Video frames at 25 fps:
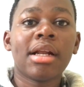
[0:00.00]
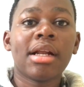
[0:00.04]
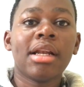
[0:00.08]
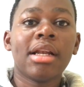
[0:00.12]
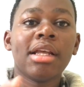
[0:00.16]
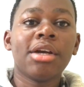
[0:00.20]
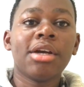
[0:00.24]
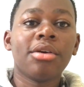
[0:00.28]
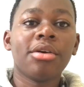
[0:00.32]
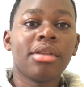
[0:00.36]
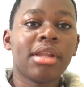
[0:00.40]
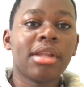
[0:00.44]

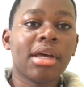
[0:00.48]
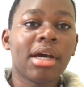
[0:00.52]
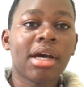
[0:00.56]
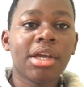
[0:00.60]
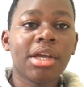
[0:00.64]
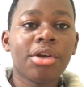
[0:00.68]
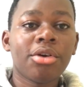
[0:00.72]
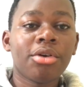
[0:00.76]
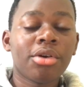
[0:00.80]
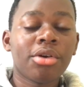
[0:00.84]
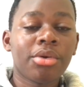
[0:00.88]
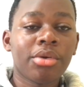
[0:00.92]
click on the
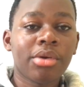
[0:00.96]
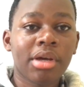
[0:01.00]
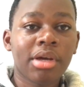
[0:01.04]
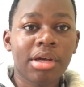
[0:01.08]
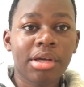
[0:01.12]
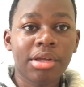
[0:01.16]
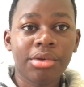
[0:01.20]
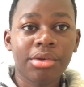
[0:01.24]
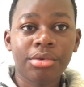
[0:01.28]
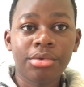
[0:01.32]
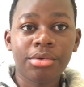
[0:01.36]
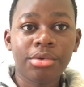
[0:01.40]
icon
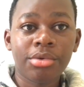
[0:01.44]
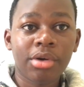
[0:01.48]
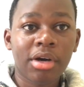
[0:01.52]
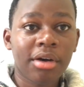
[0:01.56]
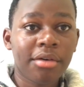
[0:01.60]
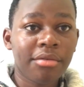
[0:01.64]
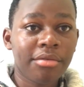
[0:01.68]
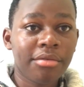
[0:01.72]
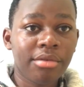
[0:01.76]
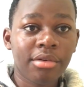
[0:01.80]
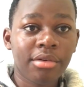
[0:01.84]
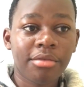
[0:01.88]
where you
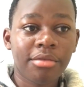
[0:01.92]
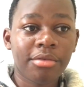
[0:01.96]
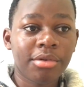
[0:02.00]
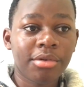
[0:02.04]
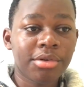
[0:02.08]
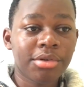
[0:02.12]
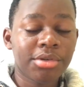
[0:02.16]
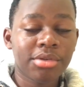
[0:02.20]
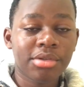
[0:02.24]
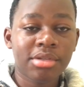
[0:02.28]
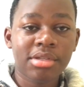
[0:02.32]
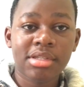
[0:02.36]
have your
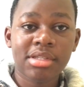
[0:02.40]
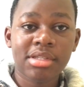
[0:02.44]
photos,